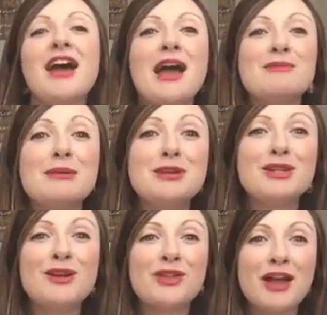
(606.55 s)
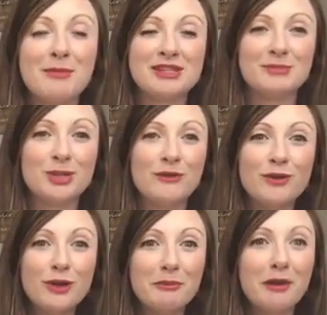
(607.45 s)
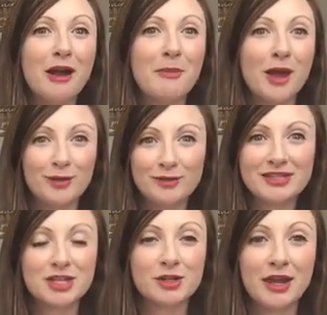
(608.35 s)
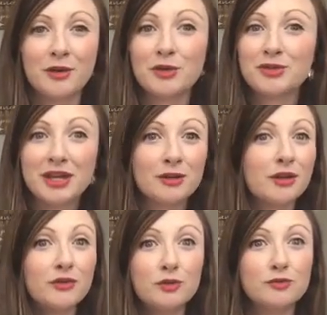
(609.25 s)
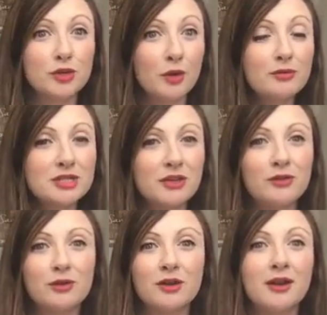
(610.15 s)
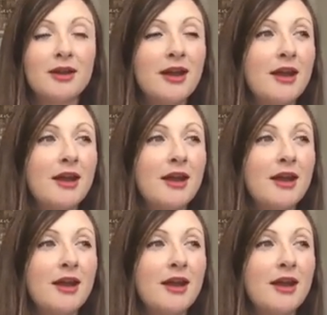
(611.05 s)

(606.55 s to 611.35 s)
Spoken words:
Let me know in the comments down below if you're a mom, how you schedule out your day, or if you don't, if you're a,